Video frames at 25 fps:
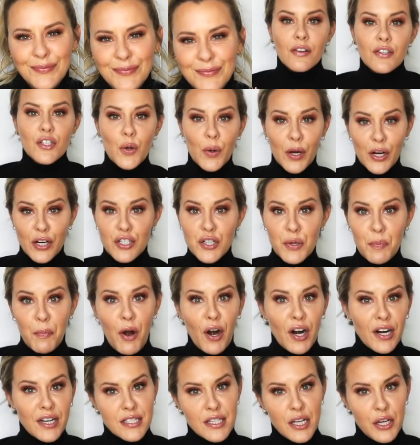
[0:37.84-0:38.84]
So here's the
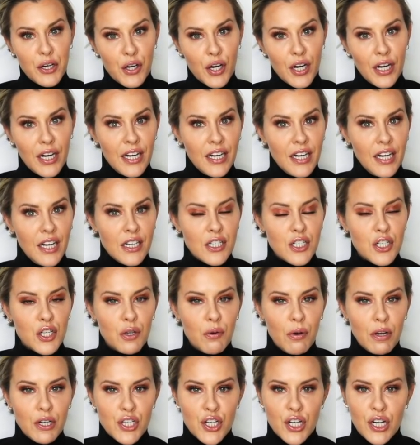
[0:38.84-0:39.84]
products that you're gonna need
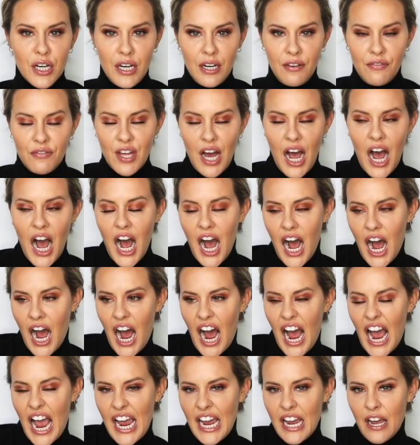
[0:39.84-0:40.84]
to achieve the
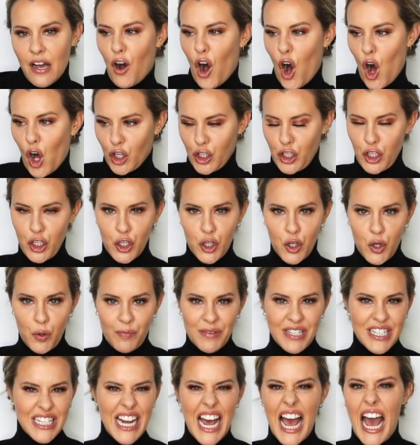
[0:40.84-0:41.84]
high
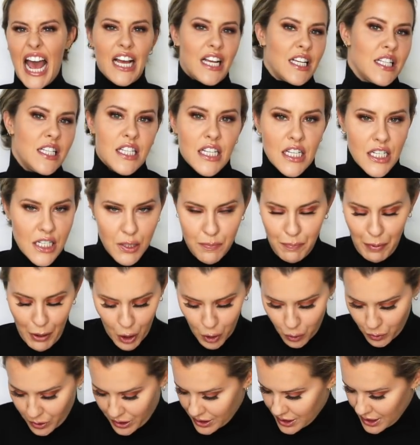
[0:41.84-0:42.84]
volume Texas
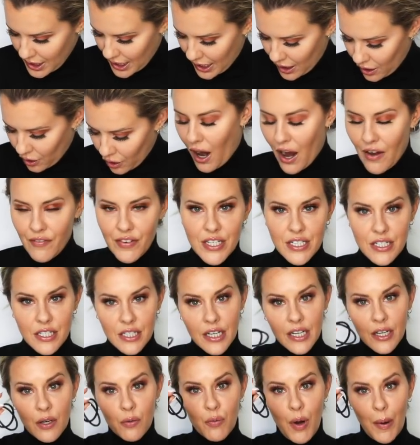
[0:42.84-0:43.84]
ponytail.
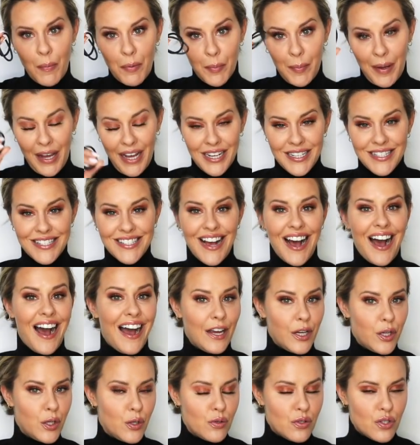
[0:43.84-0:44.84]
Obviously, rubber bands.
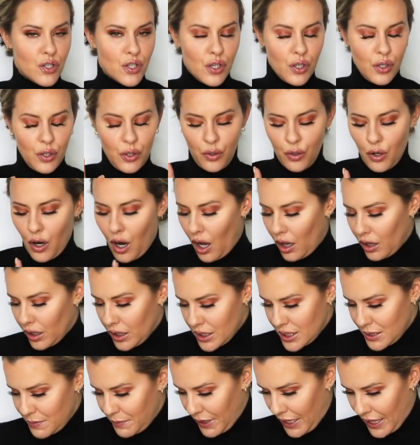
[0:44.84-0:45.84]
I use 2, I'll
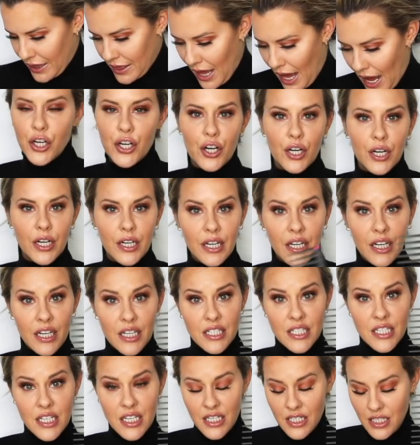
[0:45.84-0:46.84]
explain that. You're gonna need
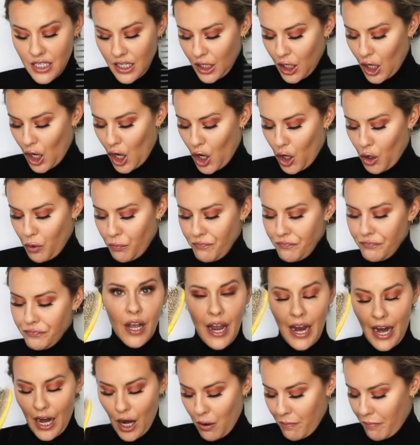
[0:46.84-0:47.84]
a teasing comb,
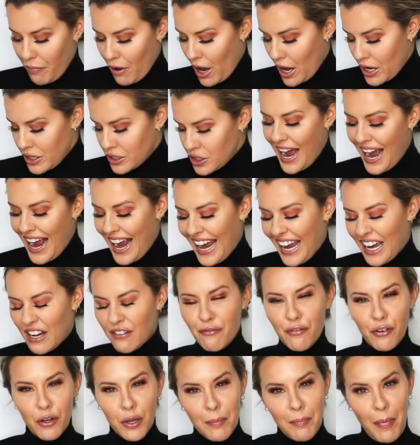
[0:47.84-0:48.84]
hairbrush, a
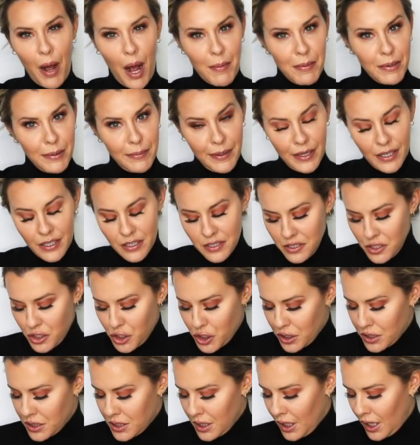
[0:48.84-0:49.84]
handful of bobby pins,
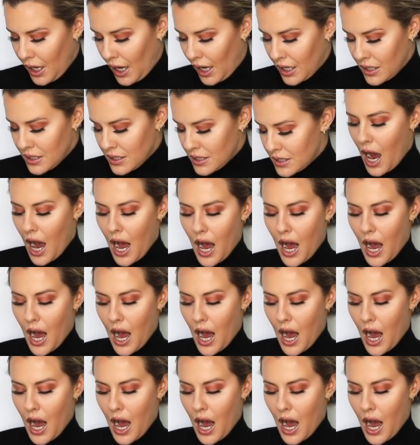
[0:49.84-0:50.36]
just in case.